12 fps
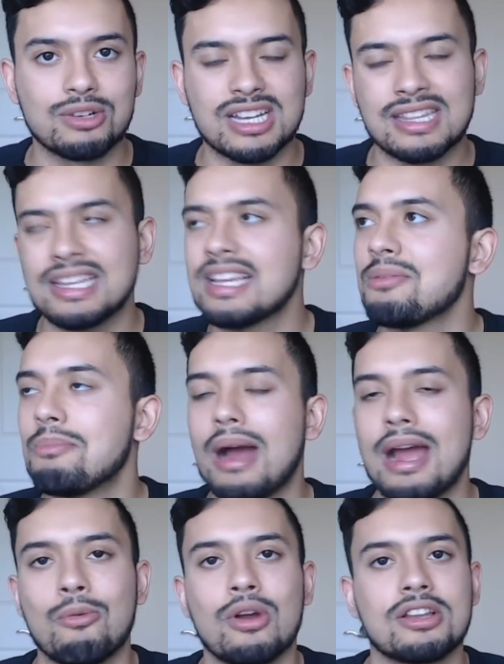which I think you
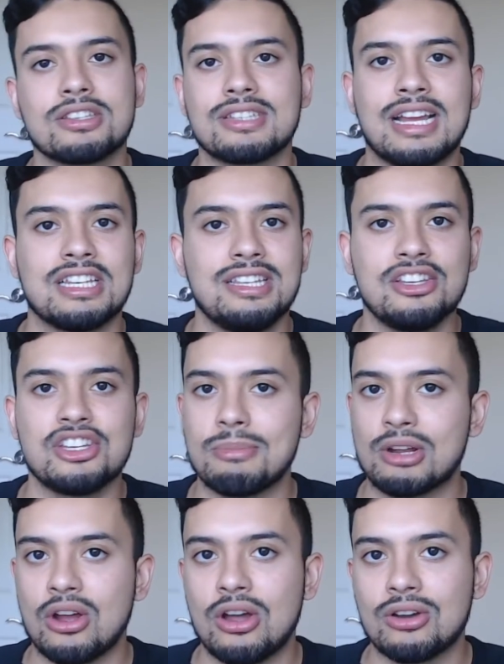might want to sign
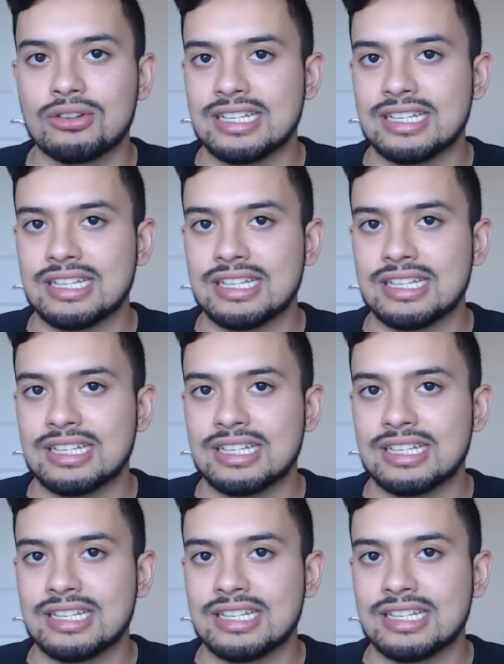TJ McConnell